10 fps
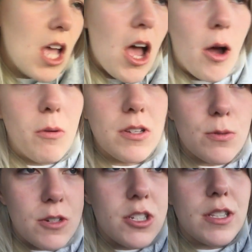So we're
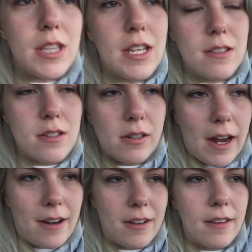switching things
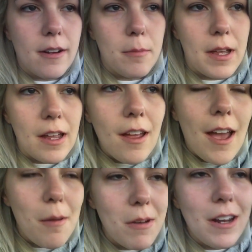around a little bit.
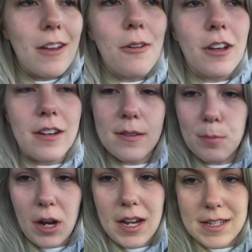I'm gonna go get a
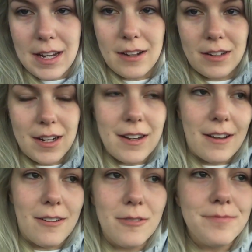spray tan right
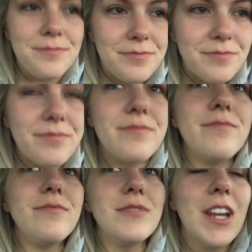now
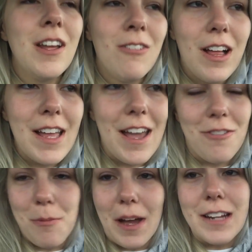while I
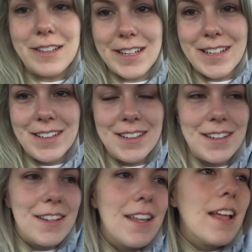have a migraine
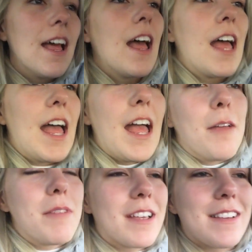
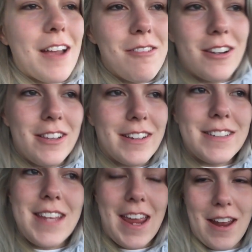because I wanna look
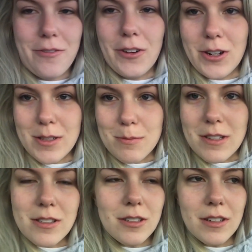tan for
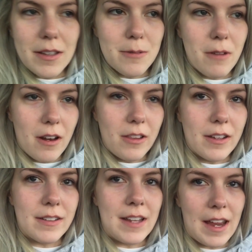Christmas. Who doesn't wanna
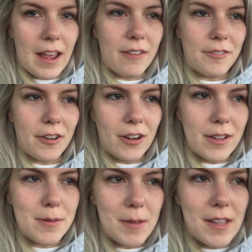look tan for
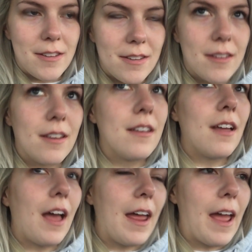Christmas?
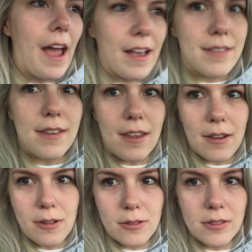I ask you.